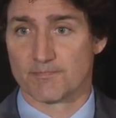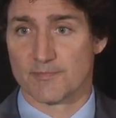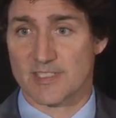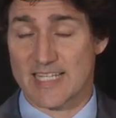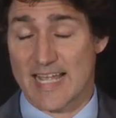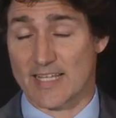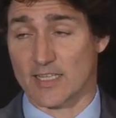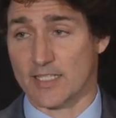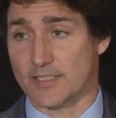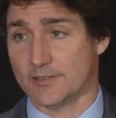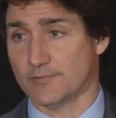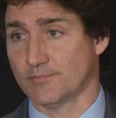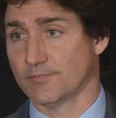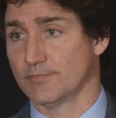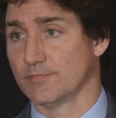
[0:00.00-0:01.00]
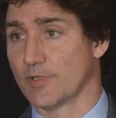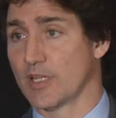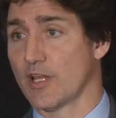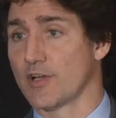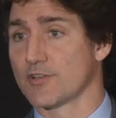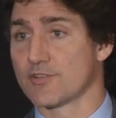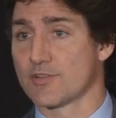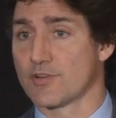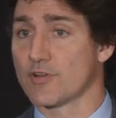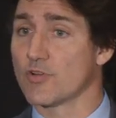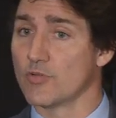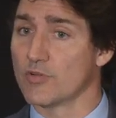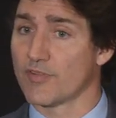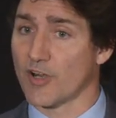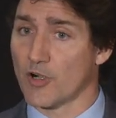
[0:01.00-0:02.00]
Sadly, we lost
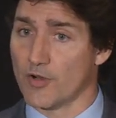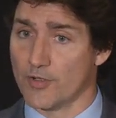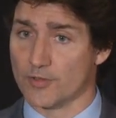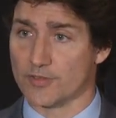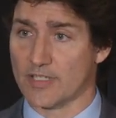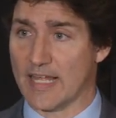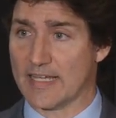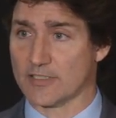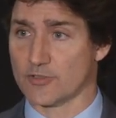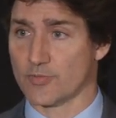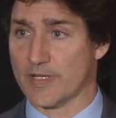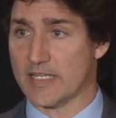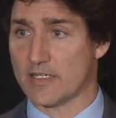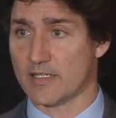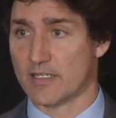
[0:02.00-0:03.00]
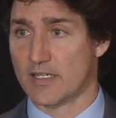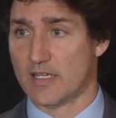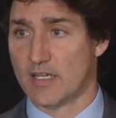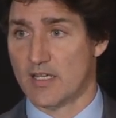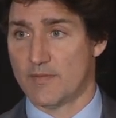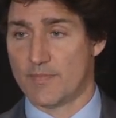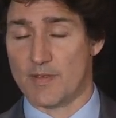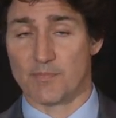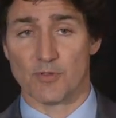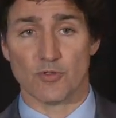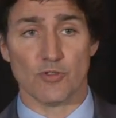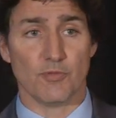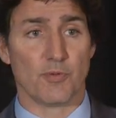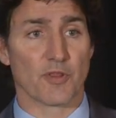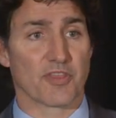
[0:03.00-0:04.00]
two of our own last week, people
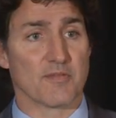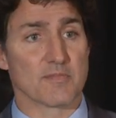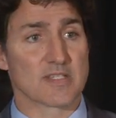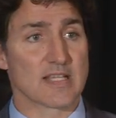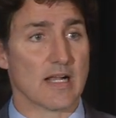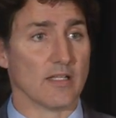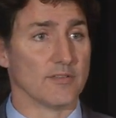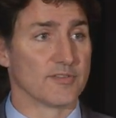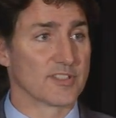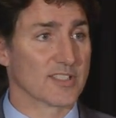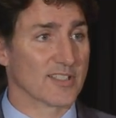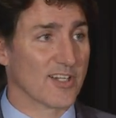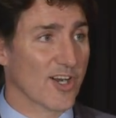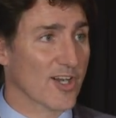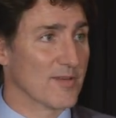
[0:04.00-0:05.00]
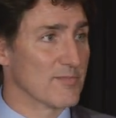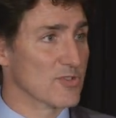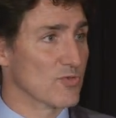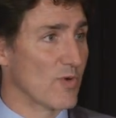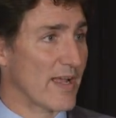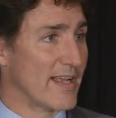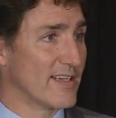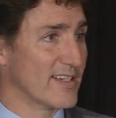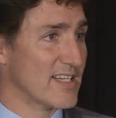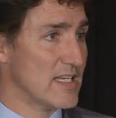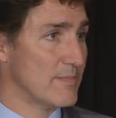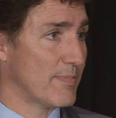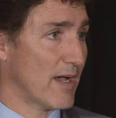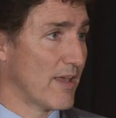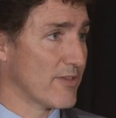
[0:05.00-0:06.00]
who put themselves in harm's way to
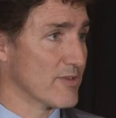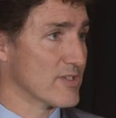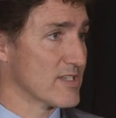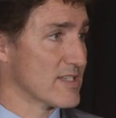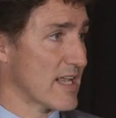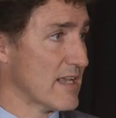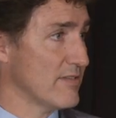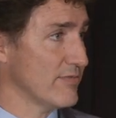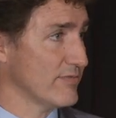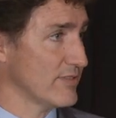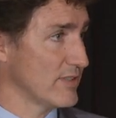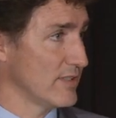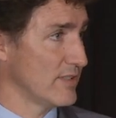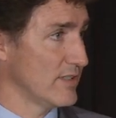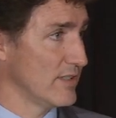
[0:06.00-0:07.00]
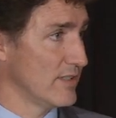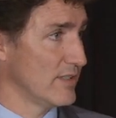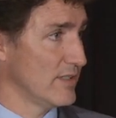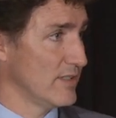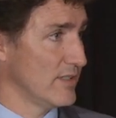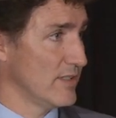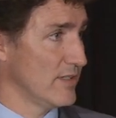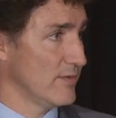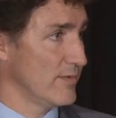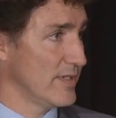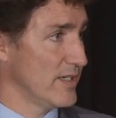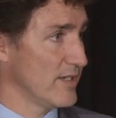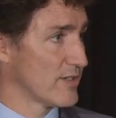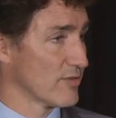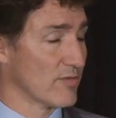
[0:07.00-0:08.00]
keep others safe. We
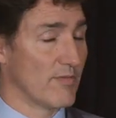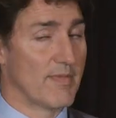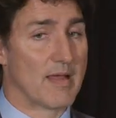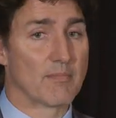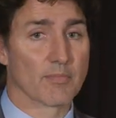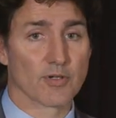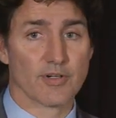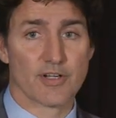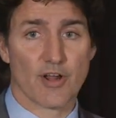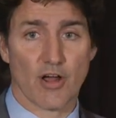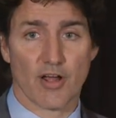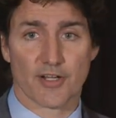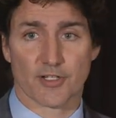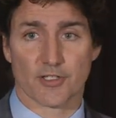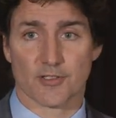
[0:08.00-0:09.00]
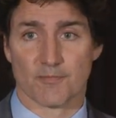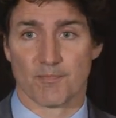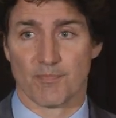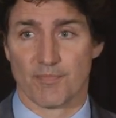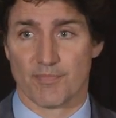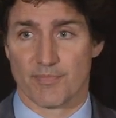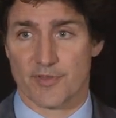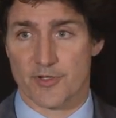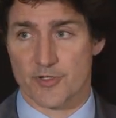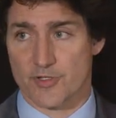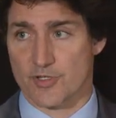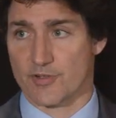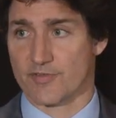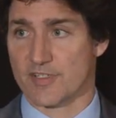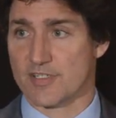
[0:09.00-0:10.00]
need to remember and honor their
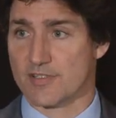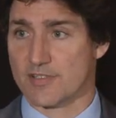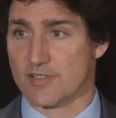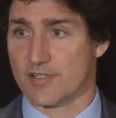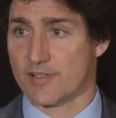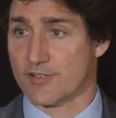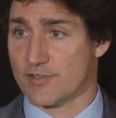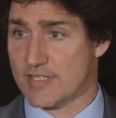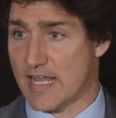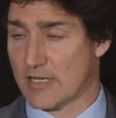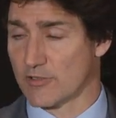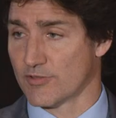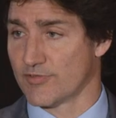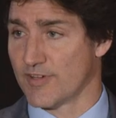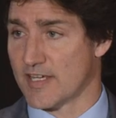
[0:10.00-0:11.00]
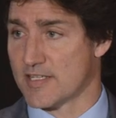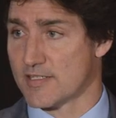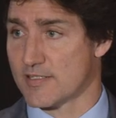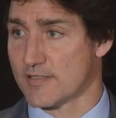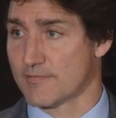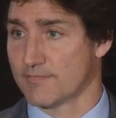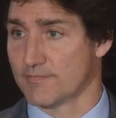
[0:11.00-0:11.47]
service and their sacrifice.